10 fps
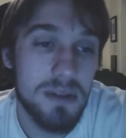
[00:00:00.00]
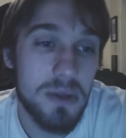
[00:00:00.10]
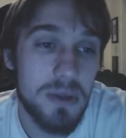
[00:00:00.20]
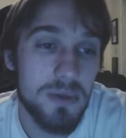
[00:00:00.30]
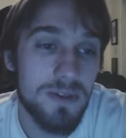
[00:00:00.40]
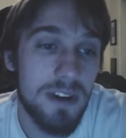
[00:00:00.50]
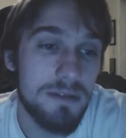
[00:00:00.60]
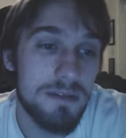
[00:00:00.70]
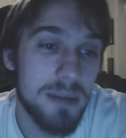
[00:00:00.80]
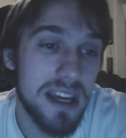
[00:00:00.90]
this was
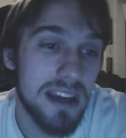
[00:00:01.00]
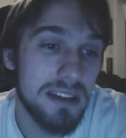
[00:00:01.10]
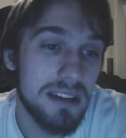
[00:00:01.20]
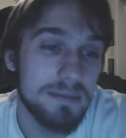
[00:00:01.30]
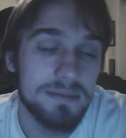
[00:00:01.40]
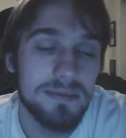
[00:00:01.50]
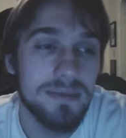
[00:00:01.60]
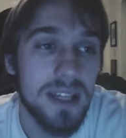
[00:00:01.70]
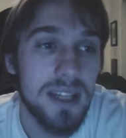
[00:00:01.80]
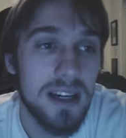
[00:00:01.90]
fun for me.
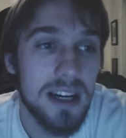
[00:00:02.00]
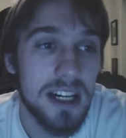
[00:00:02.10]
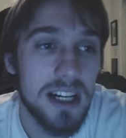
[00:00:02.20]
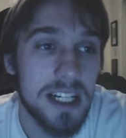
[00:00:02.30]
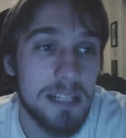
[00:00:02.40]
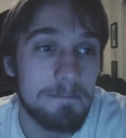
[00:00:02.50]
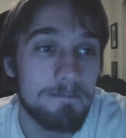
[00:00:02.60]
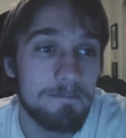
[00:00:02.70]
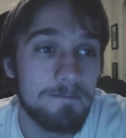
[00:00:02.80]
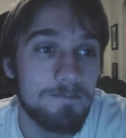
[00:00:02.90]

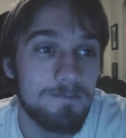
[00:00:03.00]
Um,